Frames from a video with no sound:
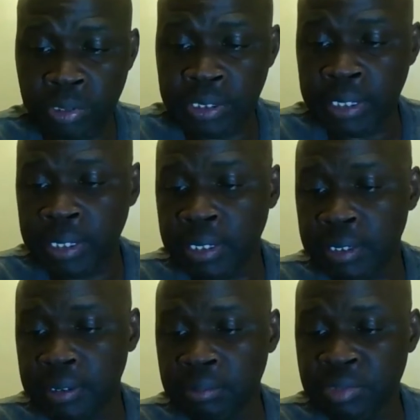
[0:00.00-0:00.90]

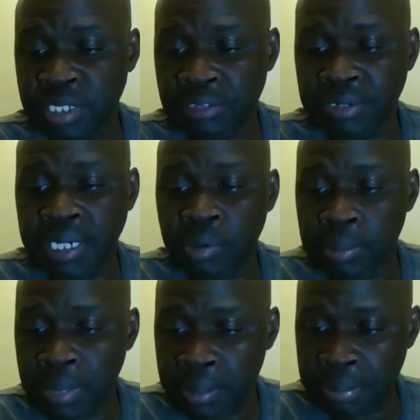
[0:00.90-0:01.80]
kwenye msafara
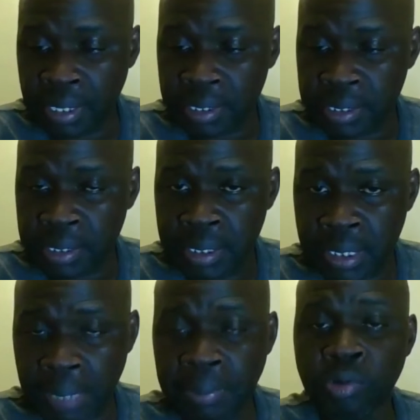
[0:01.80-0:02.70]
wa mamba,
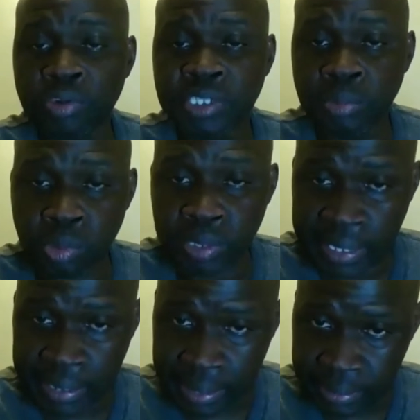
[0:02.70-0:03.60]
apakosi
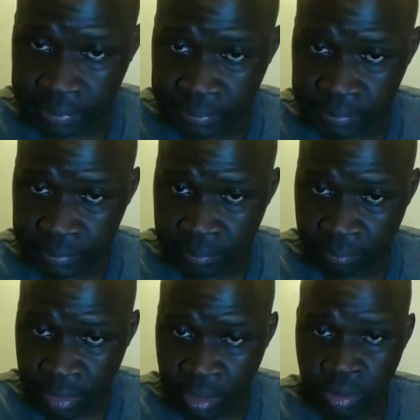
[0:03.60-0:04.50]
burukenge.
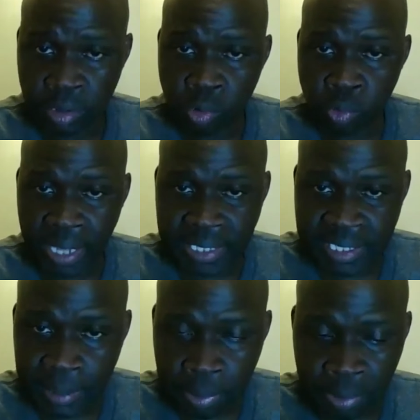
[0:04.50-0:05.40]
Where
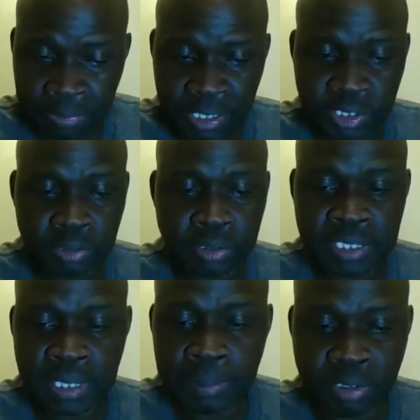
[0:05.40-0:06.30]
there's a procession
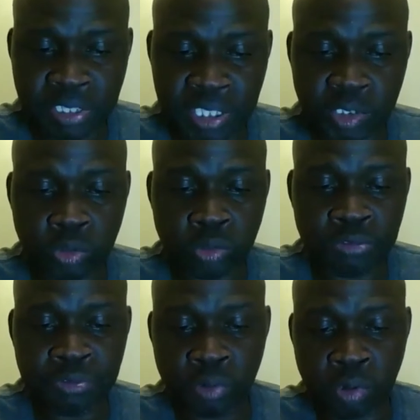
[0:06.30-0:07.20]

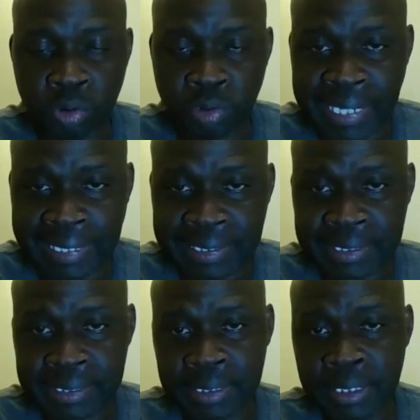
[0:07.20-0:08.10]
of
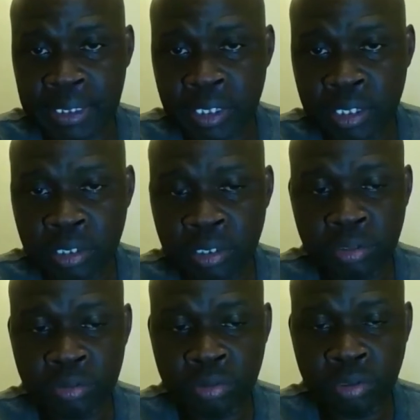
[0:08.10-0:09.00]
crocodiles,
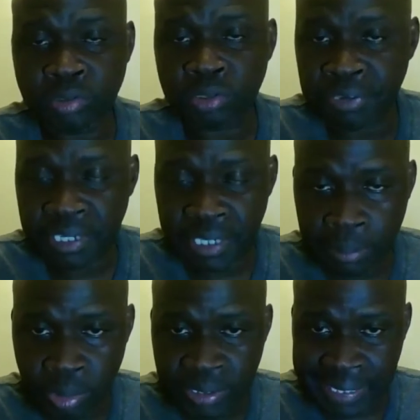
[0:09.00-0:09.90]
you'll also find
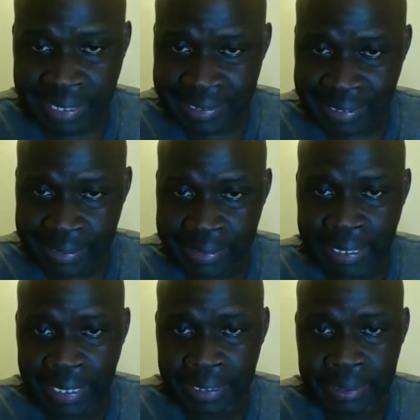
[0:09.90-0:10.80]
a monta lizard
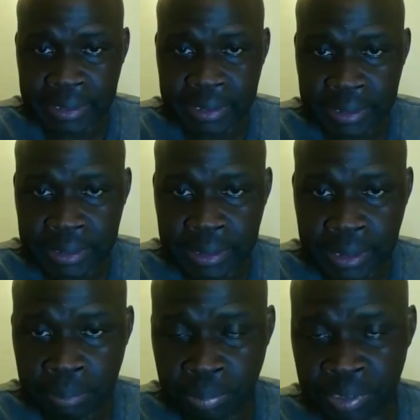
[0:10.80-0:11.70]
there,
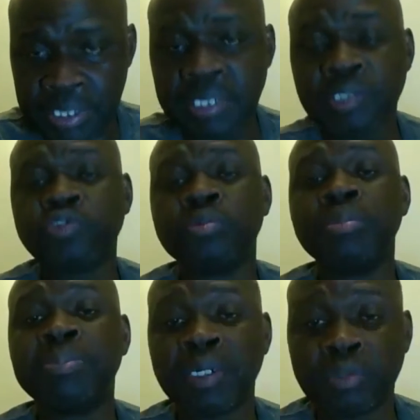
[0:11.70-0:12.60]
pretending to
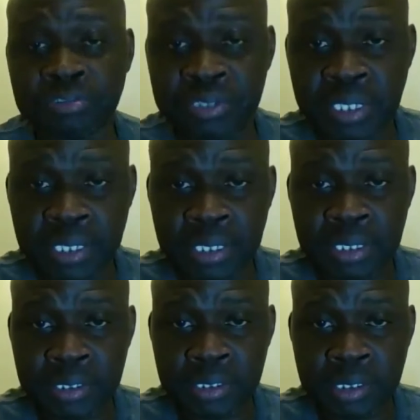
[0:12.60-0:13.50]
be part of
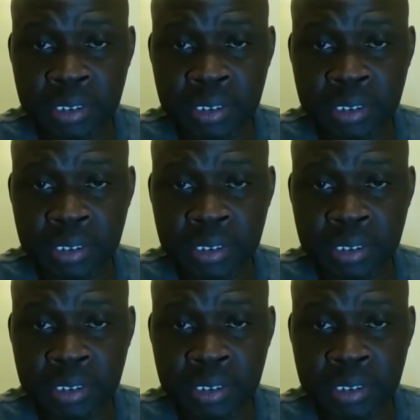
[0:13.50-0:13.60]
the